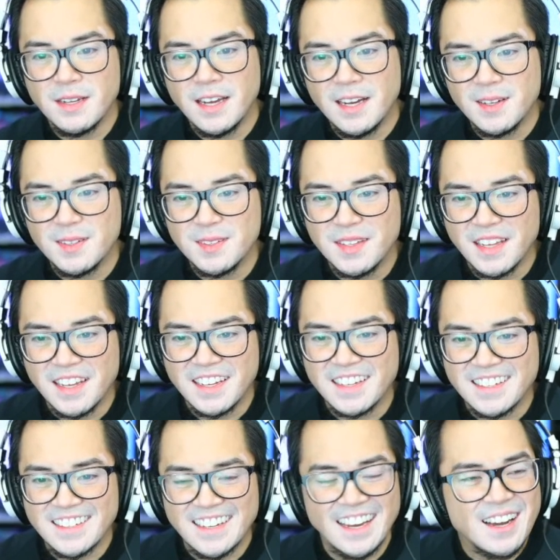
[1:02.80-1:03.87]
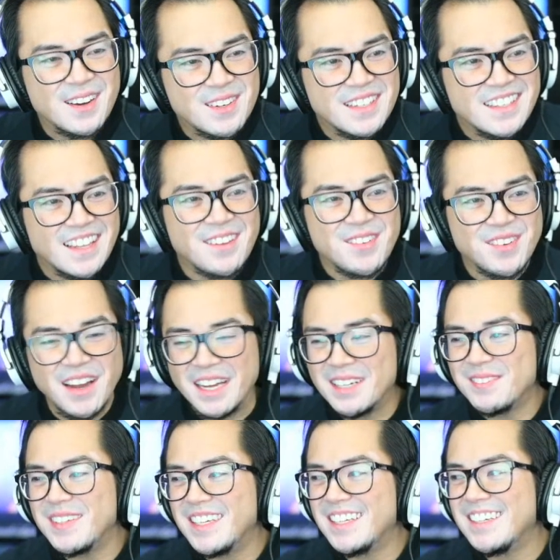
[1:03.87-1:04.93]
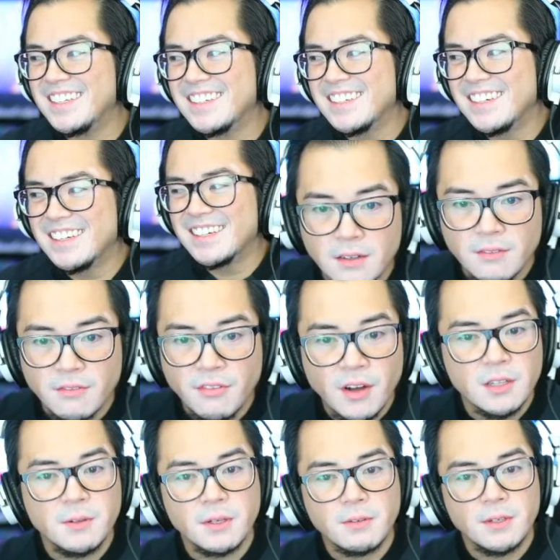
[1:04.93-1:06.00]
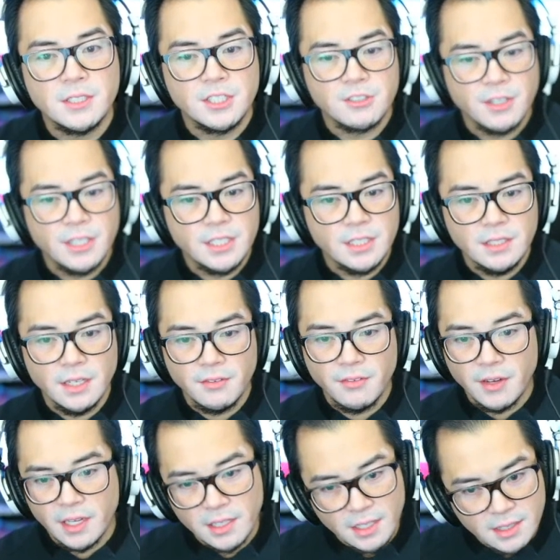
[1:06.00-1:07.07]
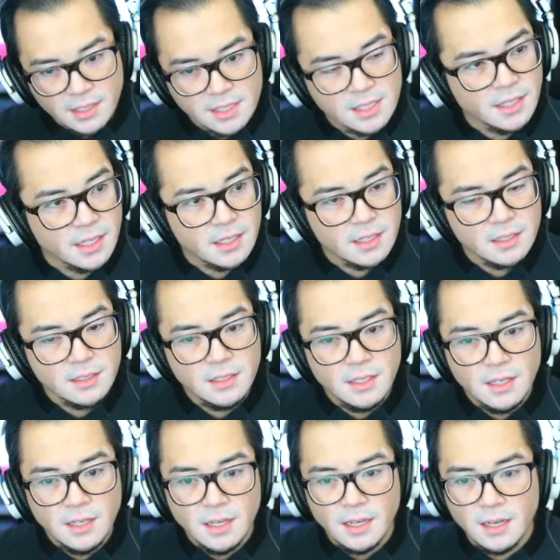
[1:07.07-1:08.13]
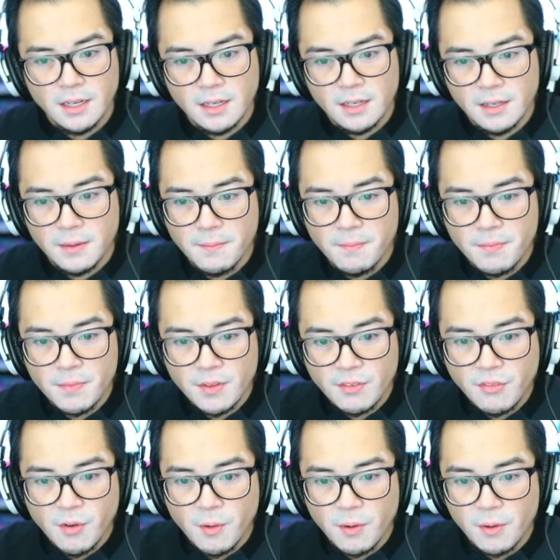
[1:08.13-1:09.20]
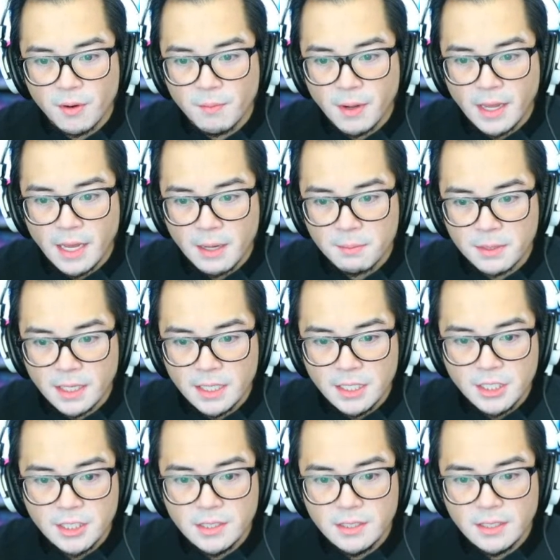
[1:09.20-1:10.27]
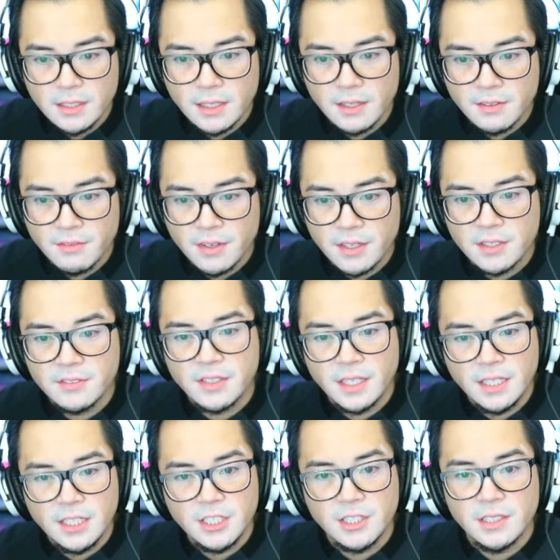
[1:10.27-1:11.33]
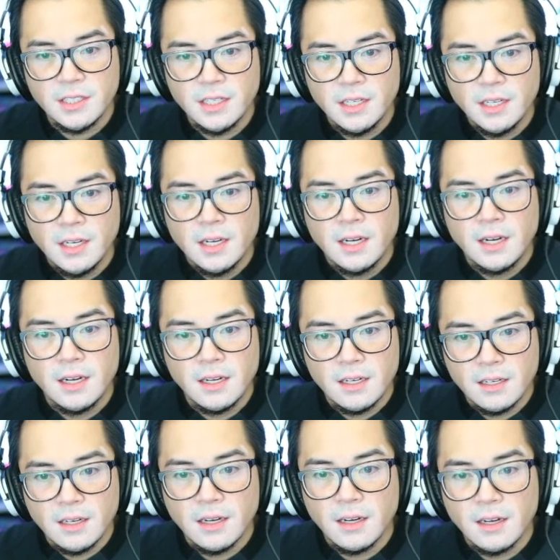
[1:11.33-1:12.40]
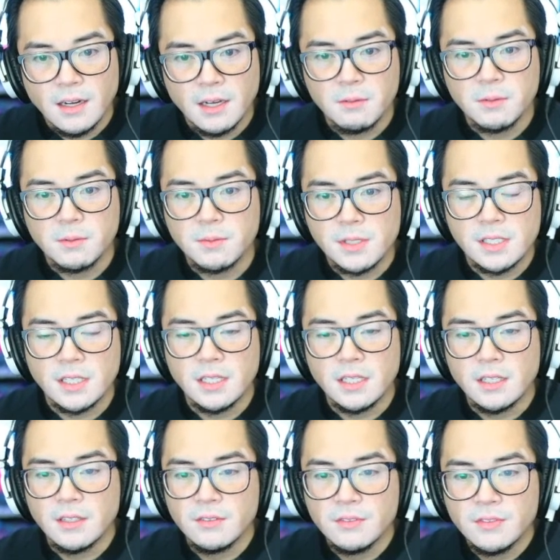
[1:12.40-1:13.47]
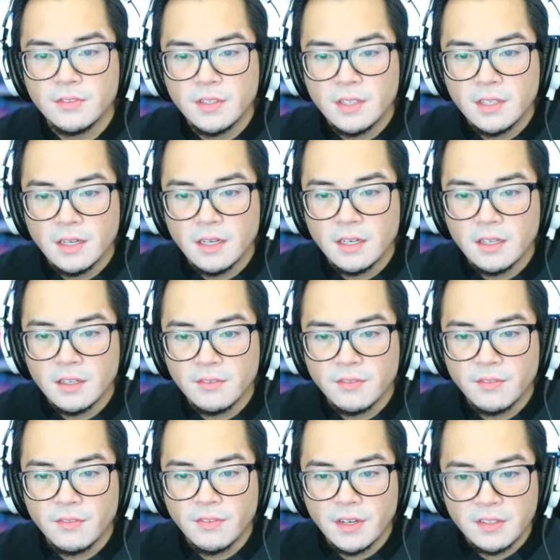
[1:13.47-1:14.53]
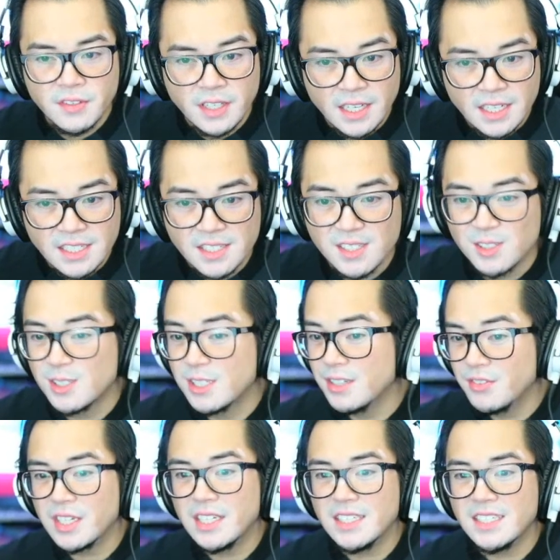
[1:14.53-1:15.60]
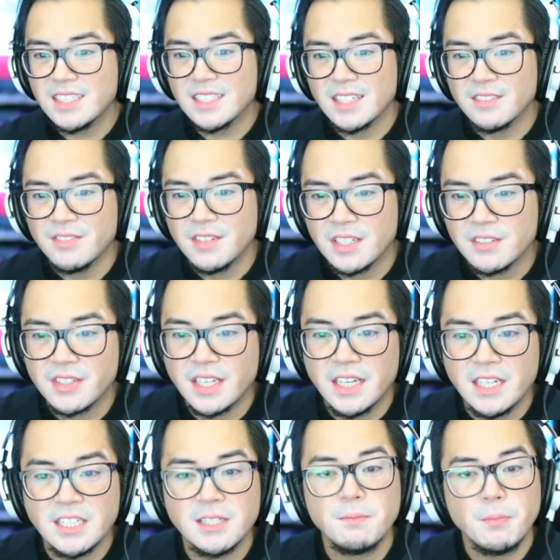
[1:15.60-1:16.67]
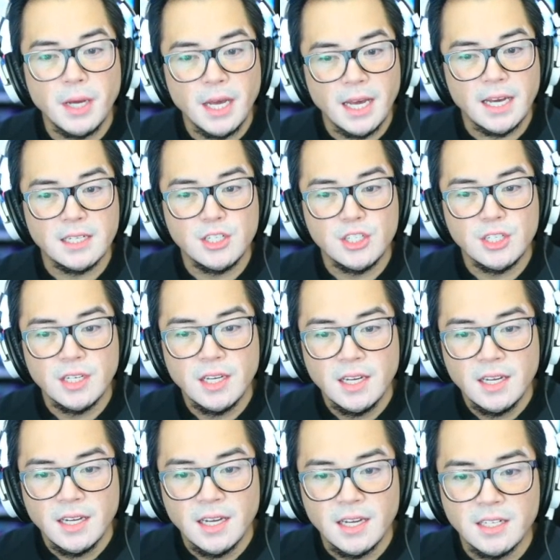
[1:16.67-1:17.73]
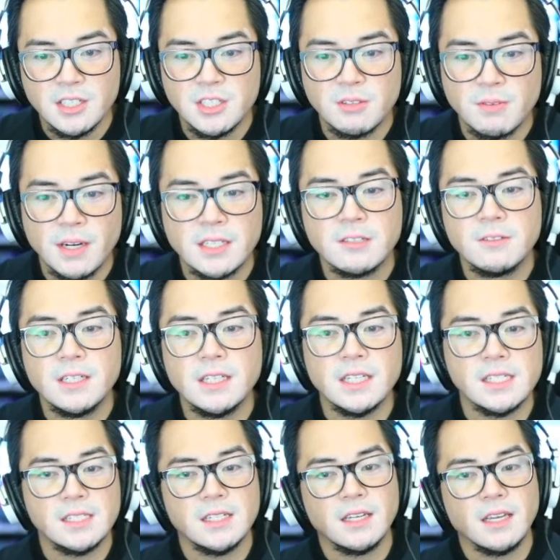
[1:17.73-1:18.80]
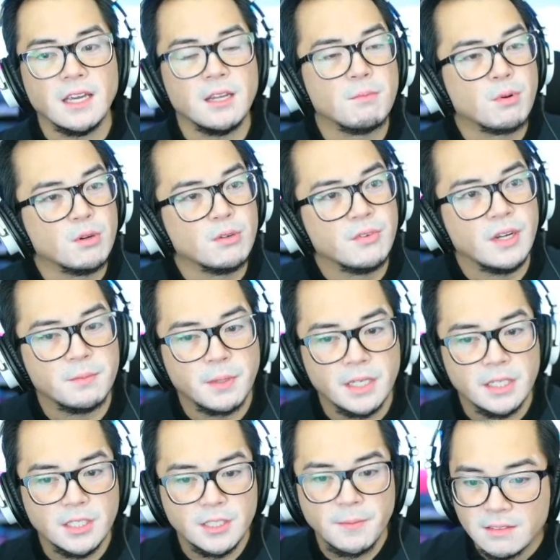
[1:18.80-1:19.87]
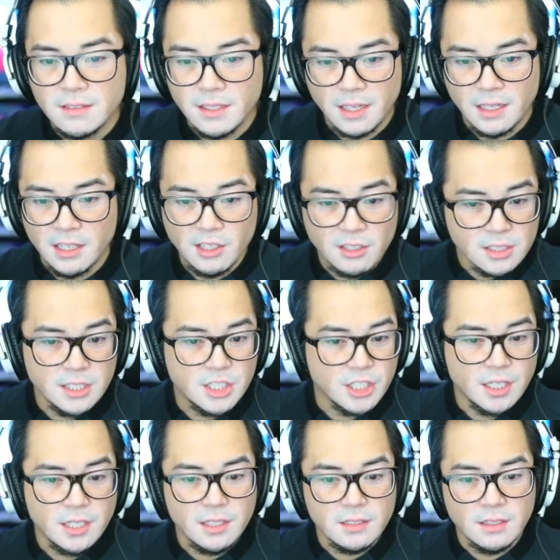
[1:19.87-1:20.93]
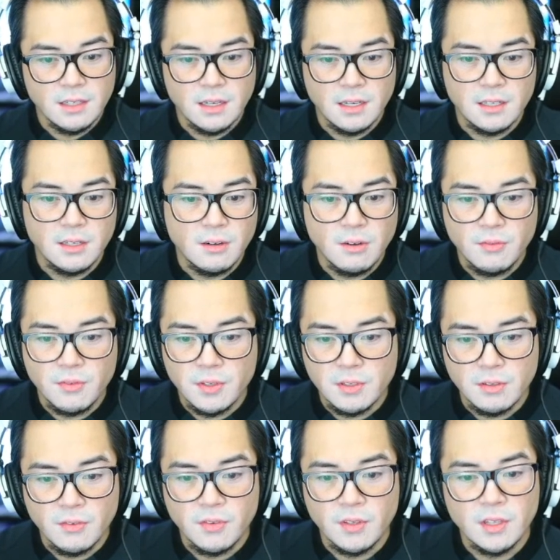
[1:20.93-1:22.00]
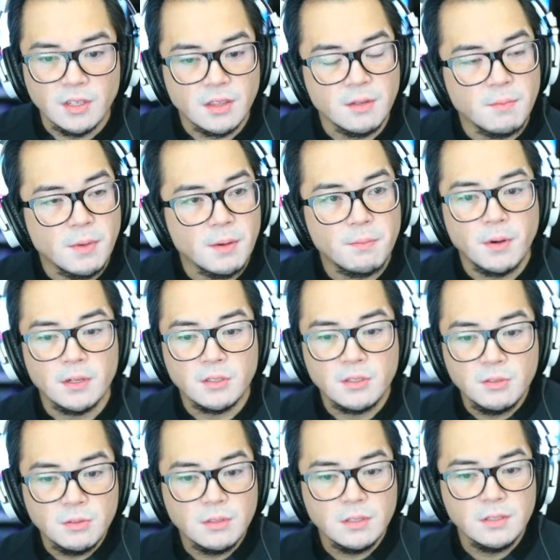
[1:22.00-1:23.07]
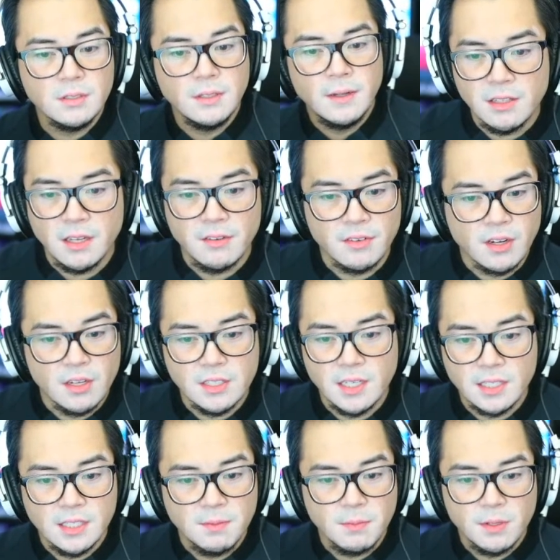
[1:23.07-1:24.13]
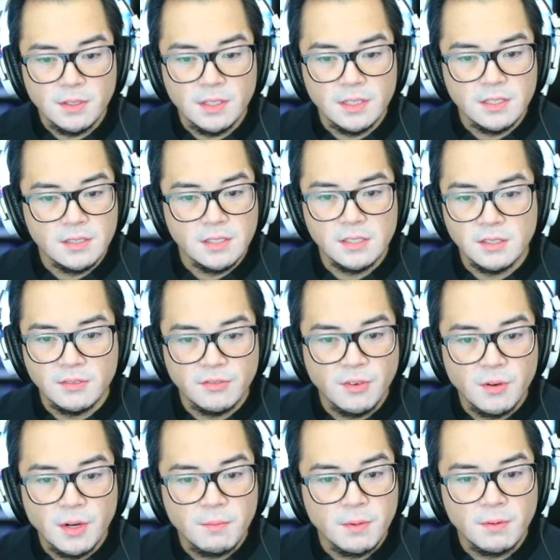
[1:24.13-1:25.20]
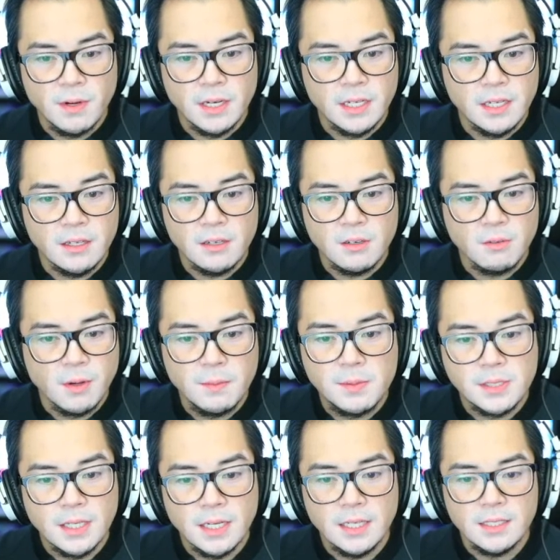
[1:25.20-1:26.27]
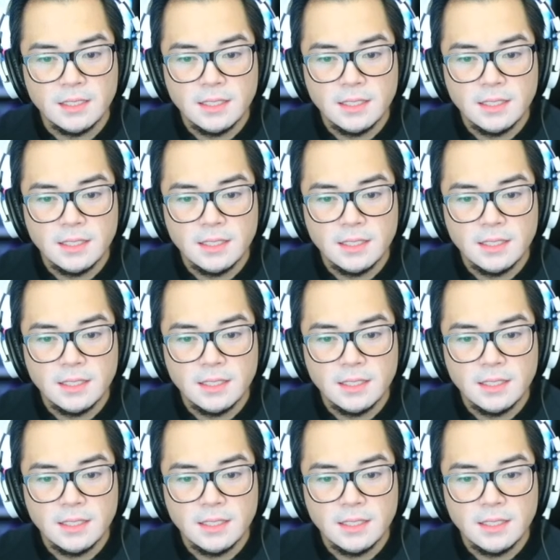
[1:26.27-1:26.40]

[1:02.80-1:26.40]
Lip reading: did they find me? Following registration, if I click this link for my application and verification, I will receive a verification certificate, a verification badge, and a directory listing and profile page. Like, it looks legit. You know, if you look them up on Google, they have a contact number. There's a phone number right here, a website.